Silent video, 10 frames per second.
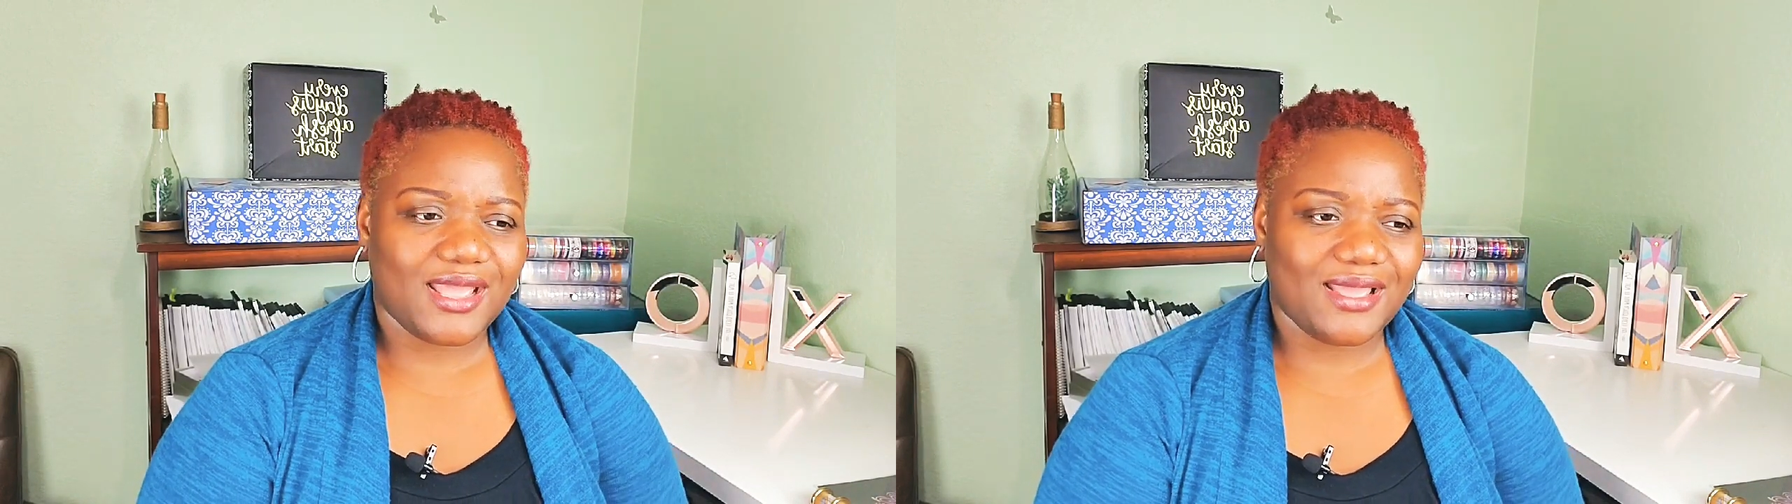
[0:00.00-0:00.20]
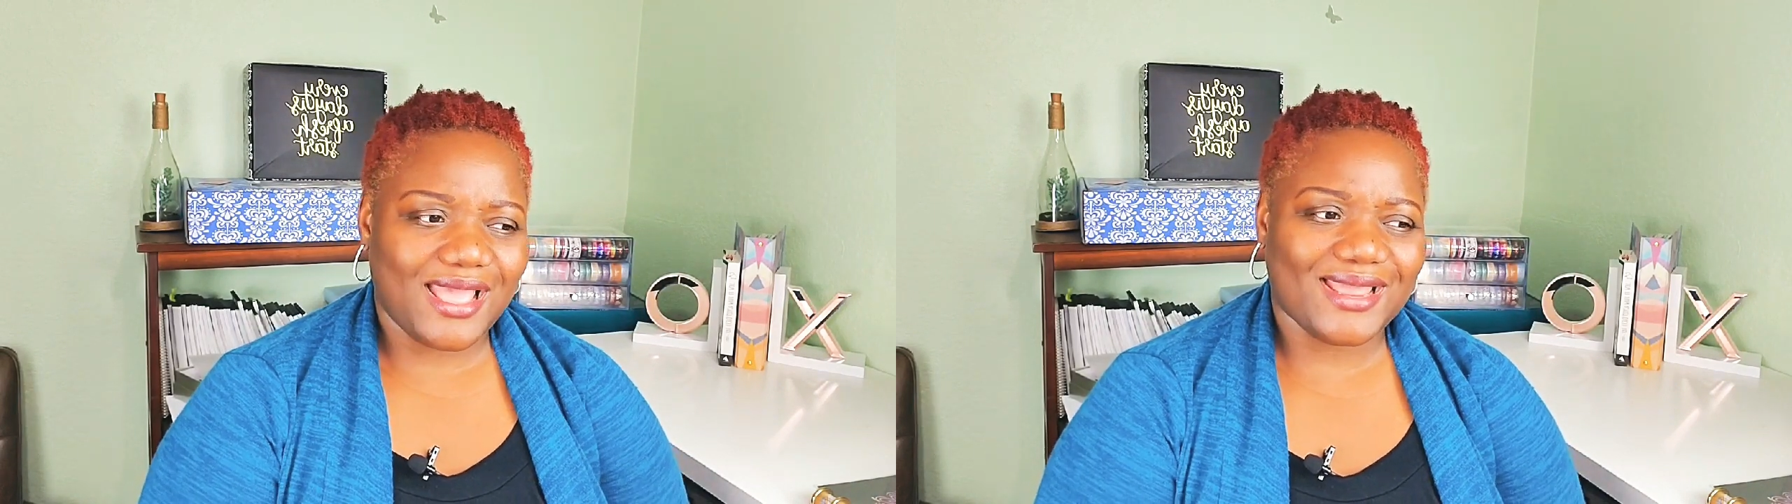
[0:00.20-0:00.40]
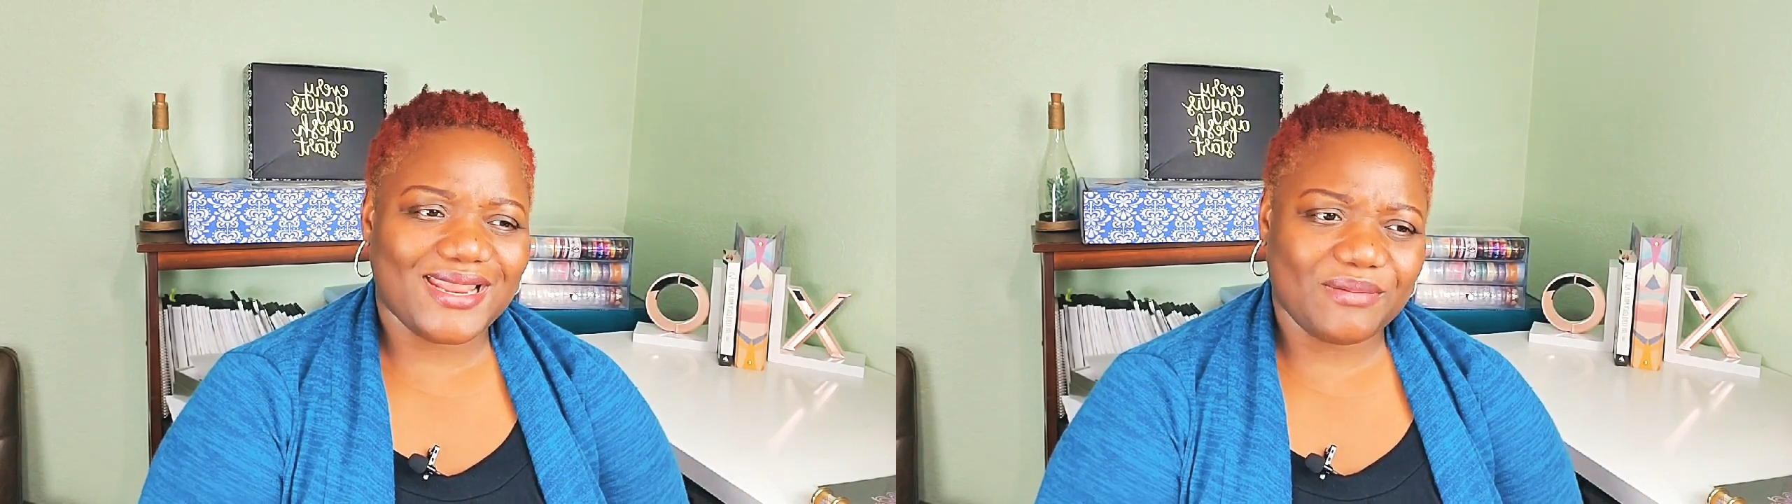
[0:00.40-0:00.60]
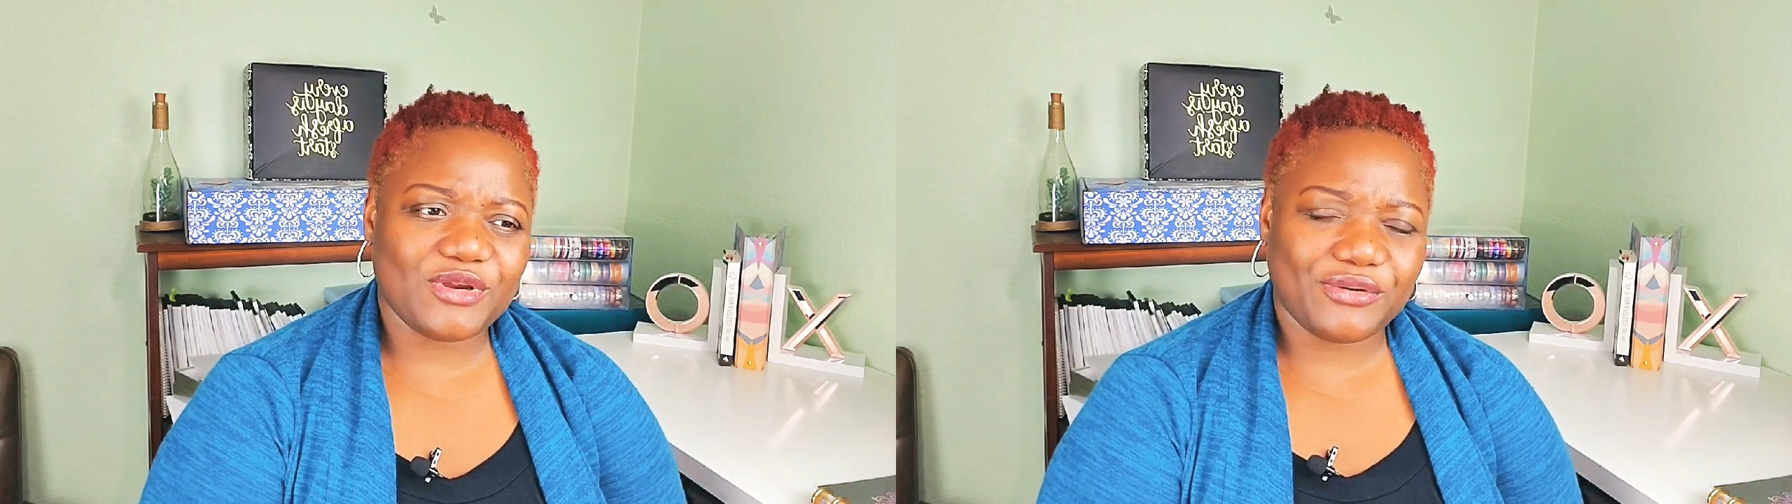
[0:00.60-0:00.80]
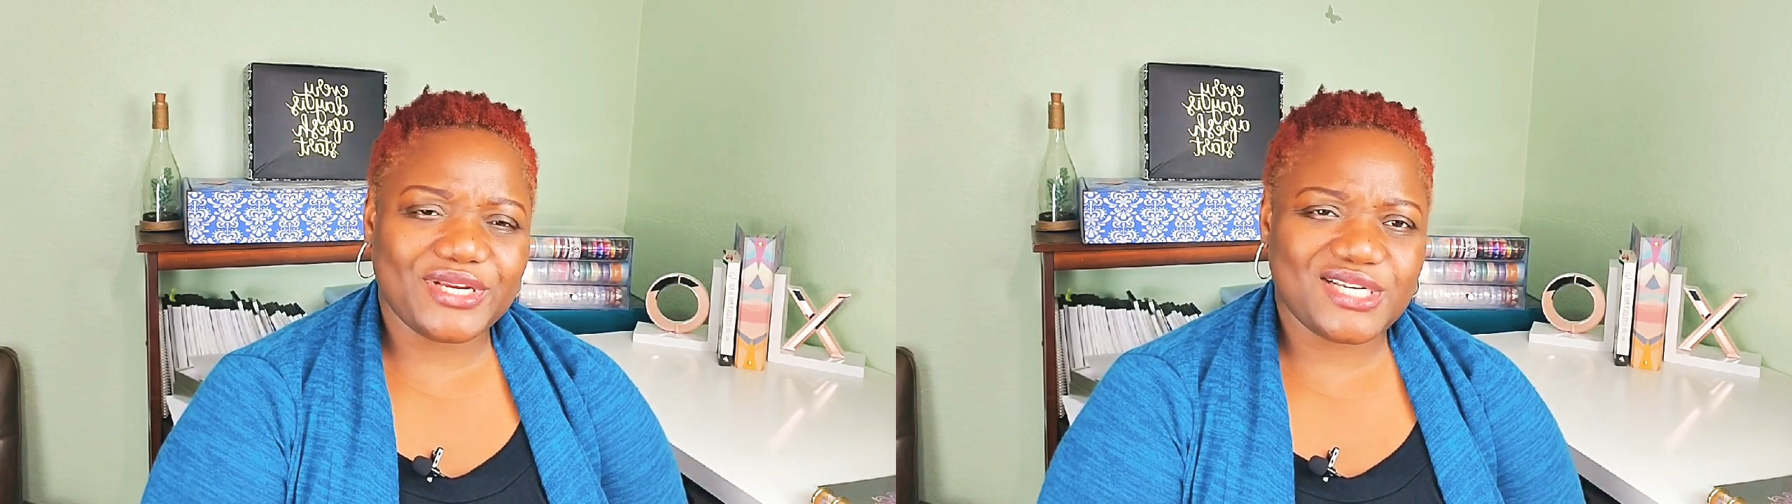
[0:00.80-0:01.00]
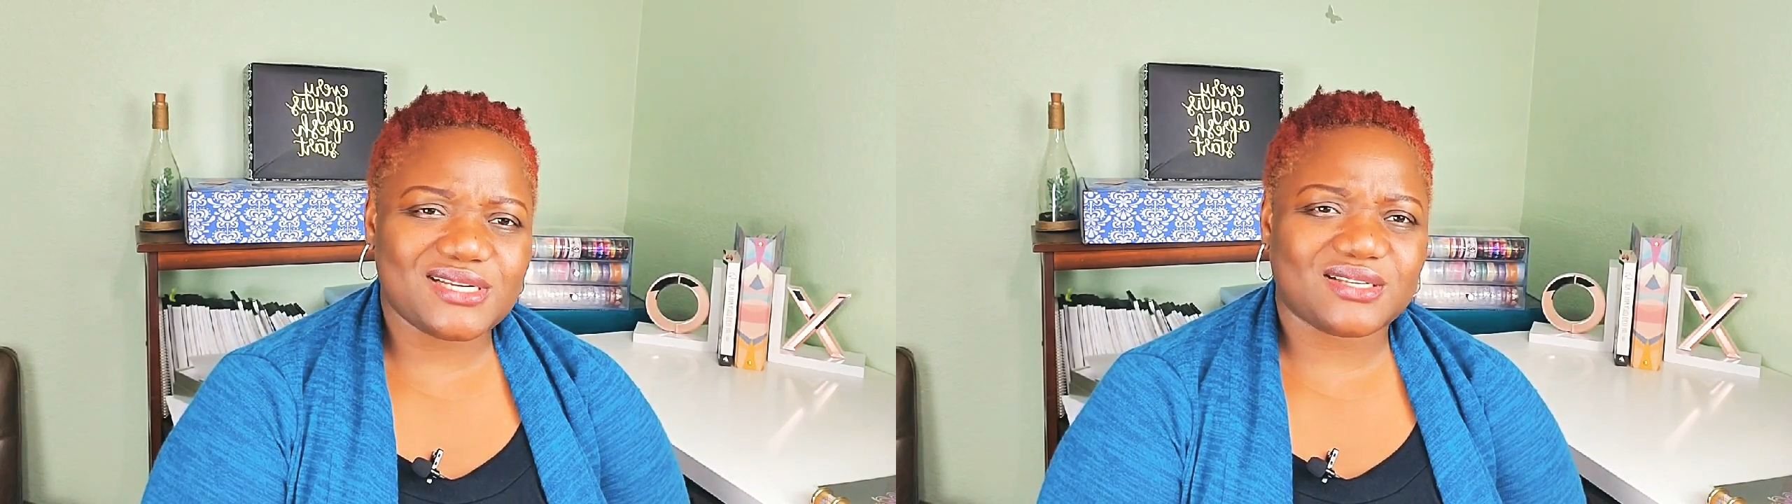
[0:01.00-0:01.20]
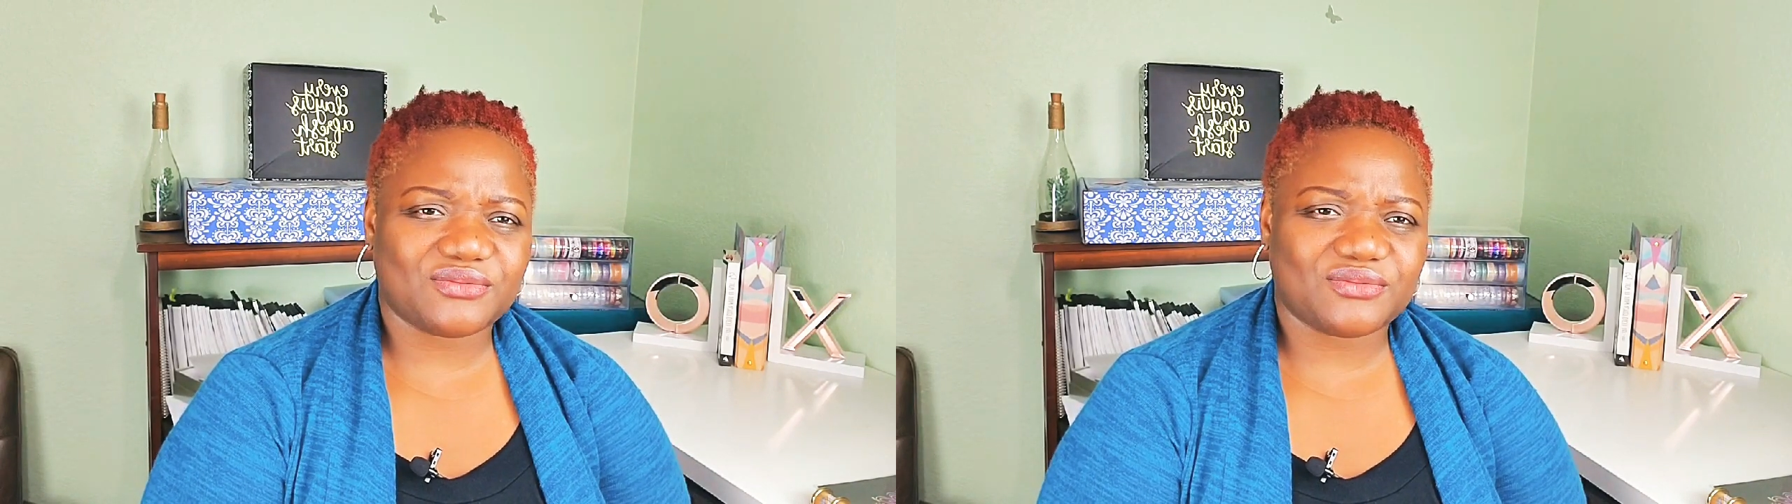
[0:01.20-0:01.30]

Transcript: And immigration is a